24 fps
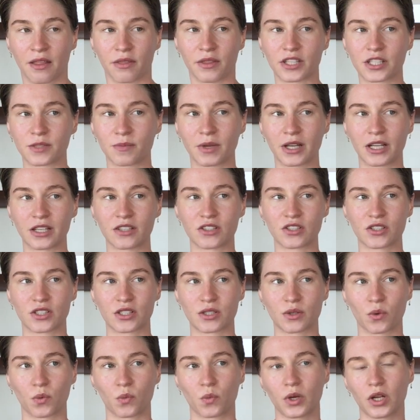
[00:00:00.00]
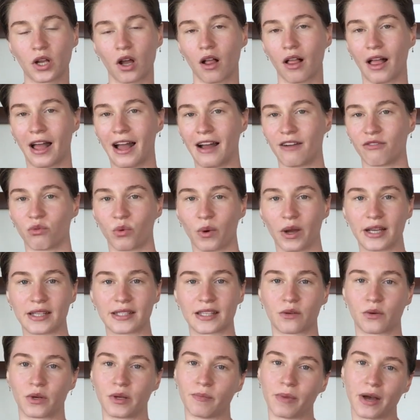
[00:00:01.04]
This means we all have ways
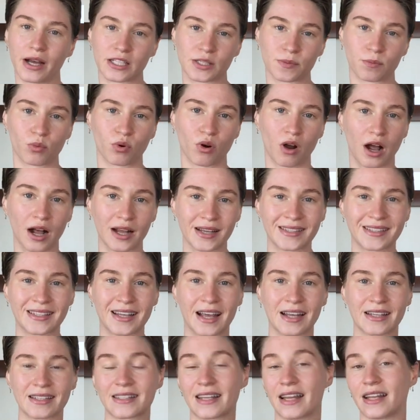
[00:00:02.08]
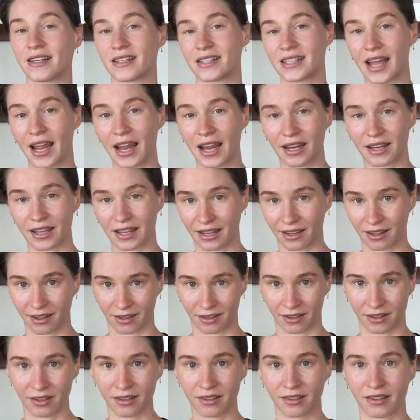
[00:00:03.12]
that we best process and take
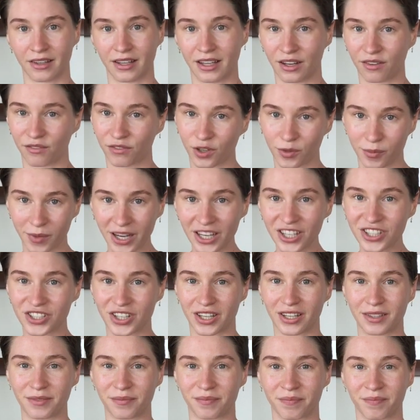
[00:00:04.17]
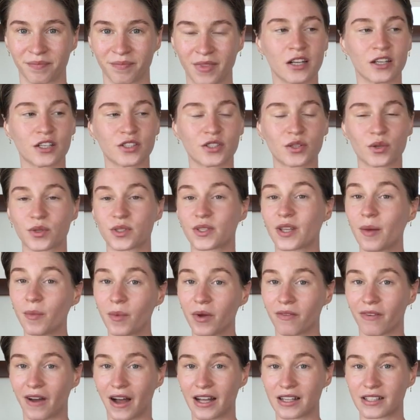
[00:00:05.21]
in information. So some
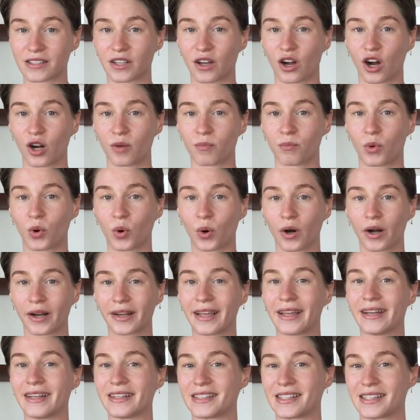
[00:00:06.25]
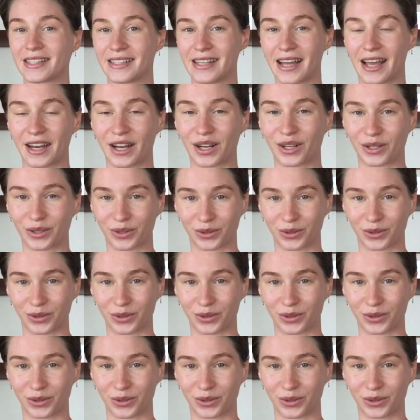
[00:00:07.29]
of us are more kinesthetic